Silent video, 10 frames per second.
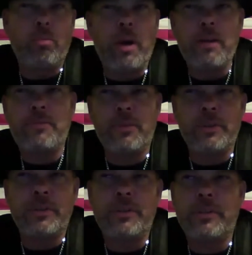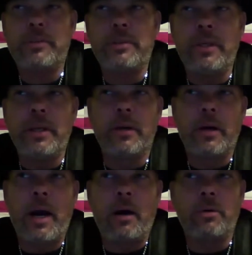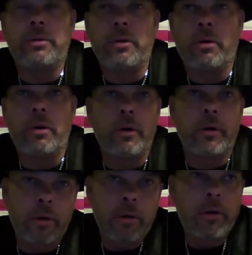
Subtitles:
my first year outdoor